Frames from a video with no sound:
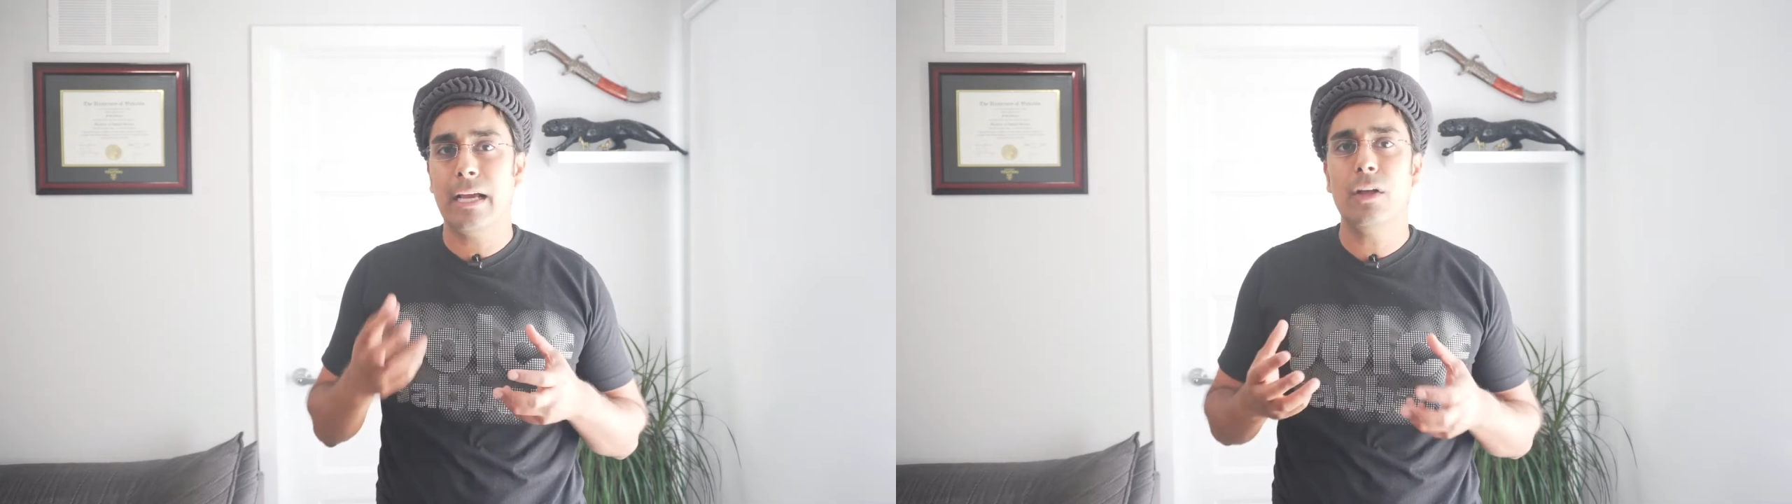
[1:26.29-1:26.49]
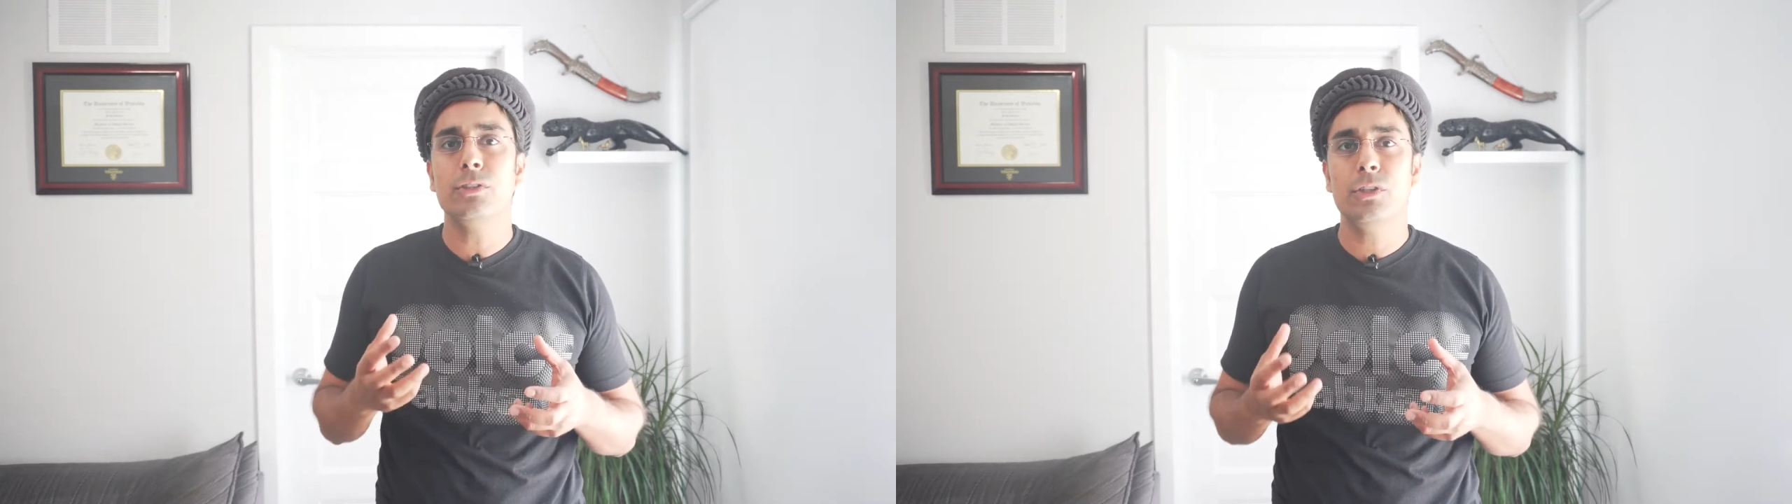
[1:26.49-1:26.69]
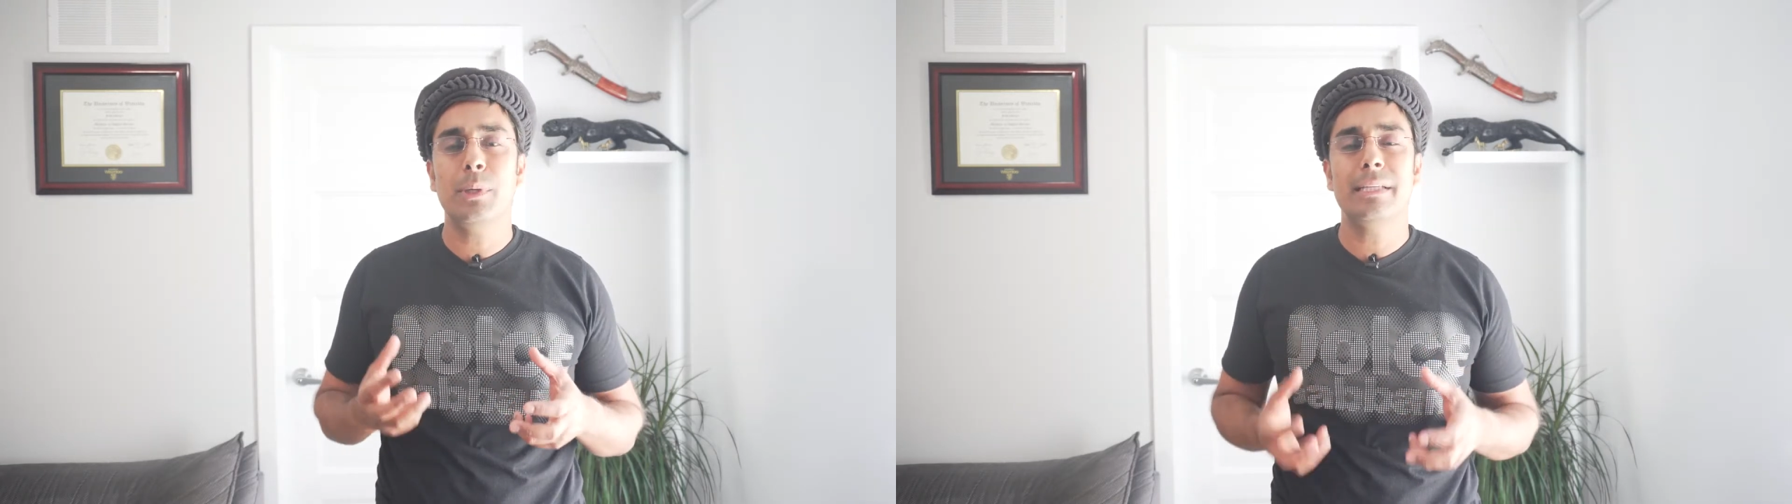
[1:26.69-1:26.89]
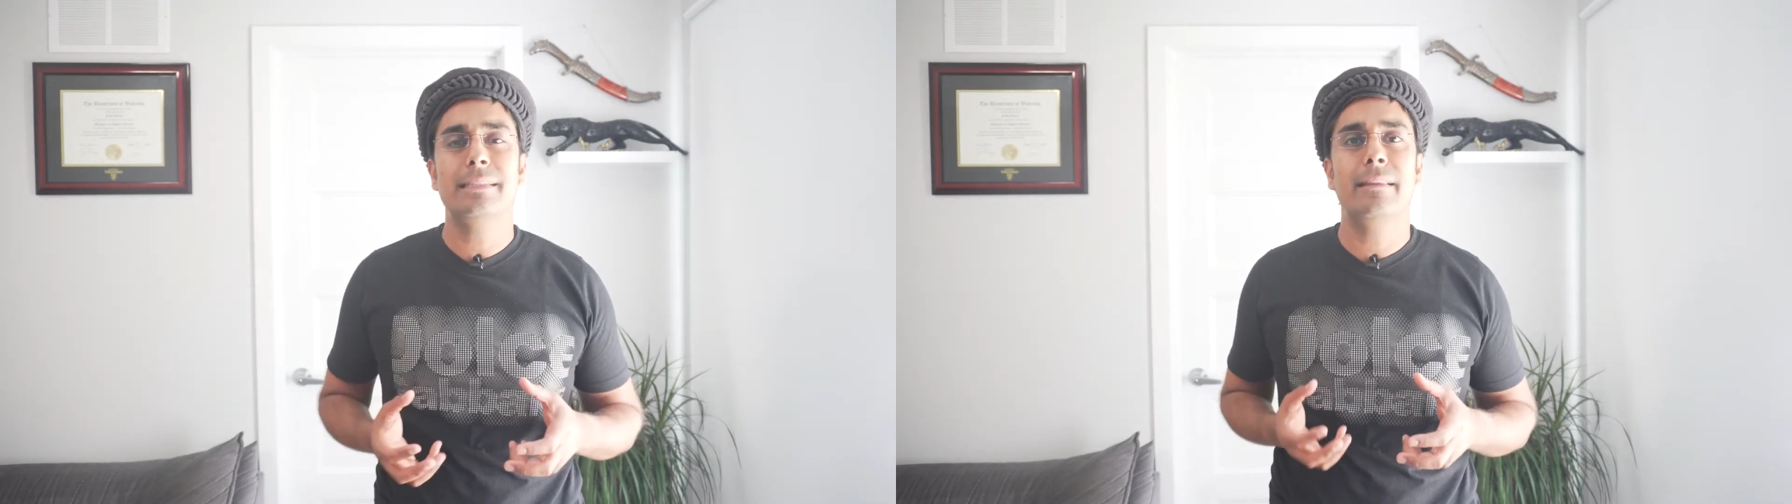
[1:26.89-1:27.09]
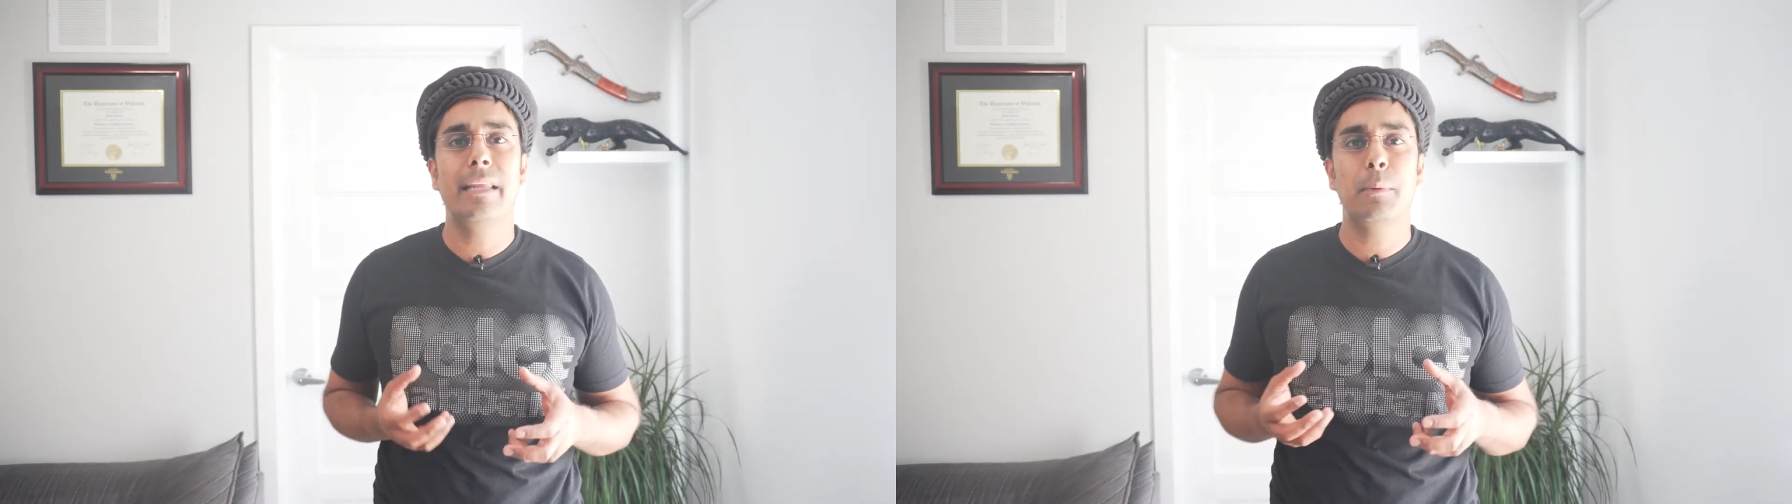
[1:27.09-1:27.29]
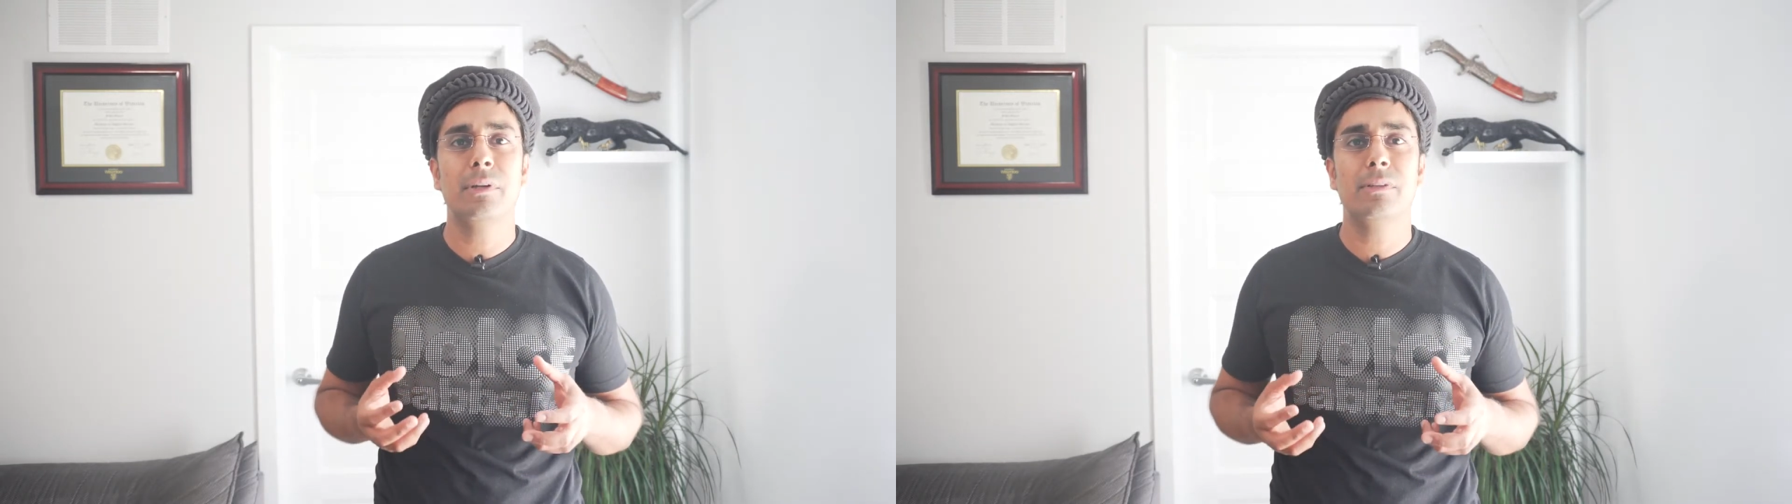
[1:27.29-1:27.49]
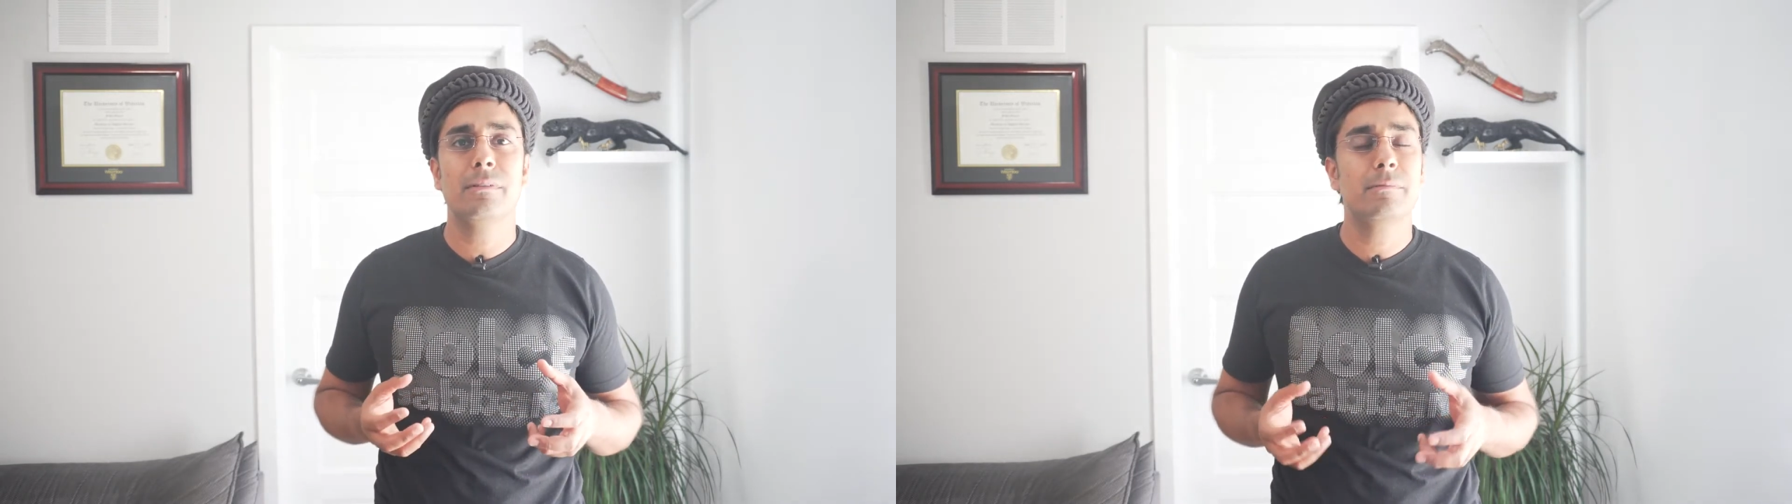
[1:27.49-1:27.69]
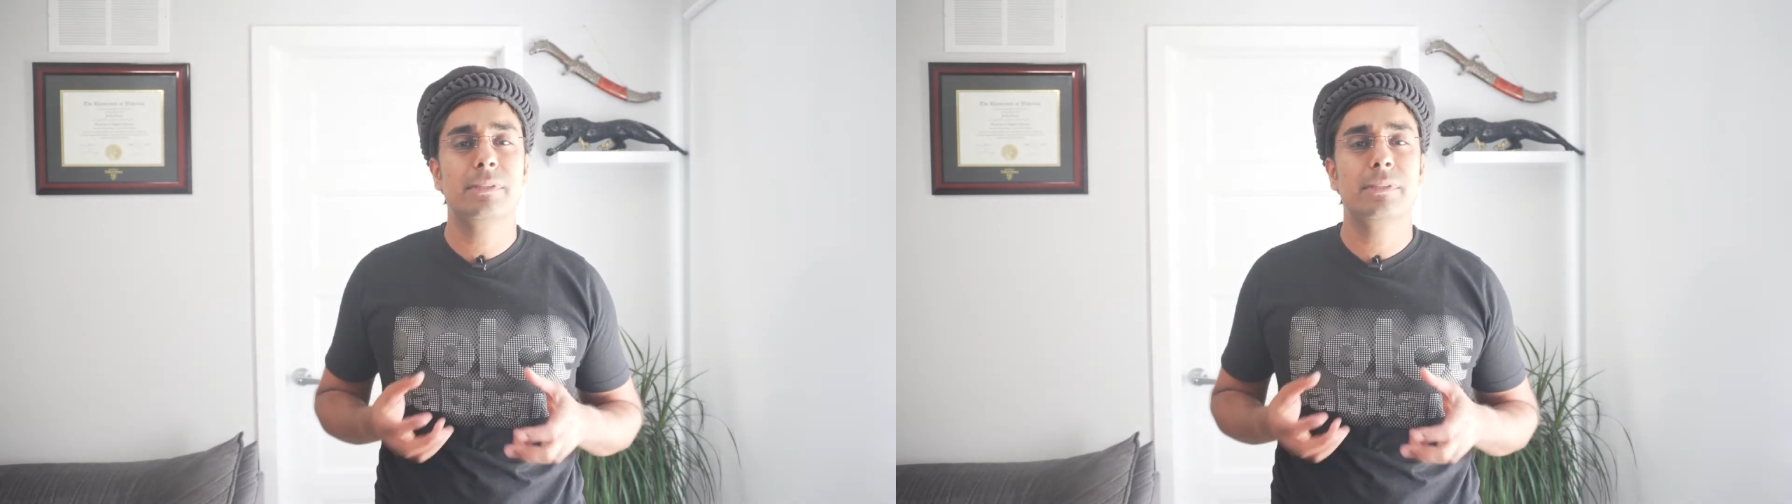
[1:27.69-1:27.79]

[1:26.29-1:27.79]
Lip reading: tells you is that they were